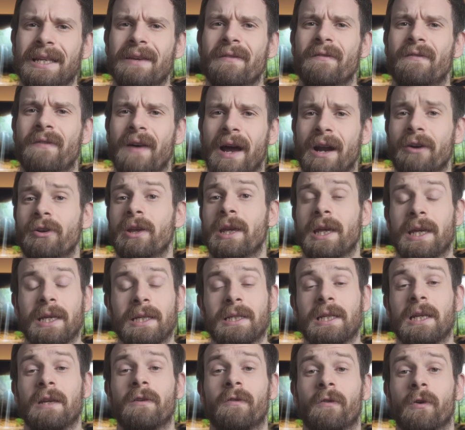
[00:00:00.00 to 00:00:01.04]
it very
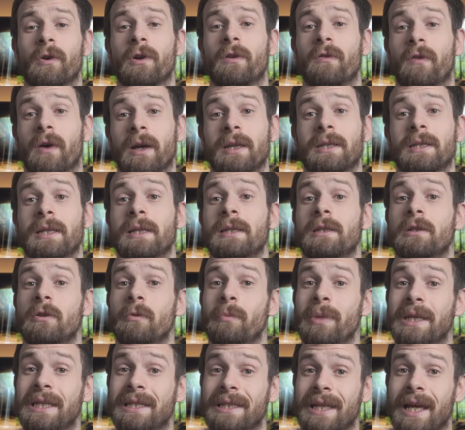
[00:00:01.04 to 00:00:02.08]
easy for devices to
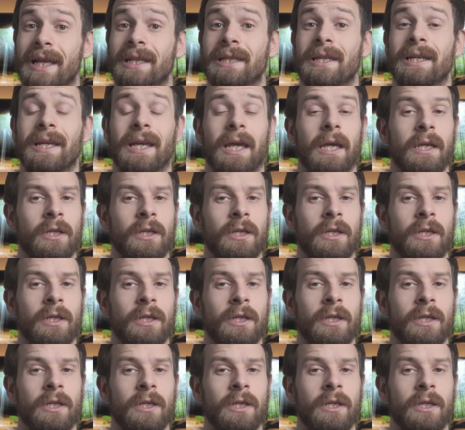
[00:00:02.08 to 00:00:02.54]
be sending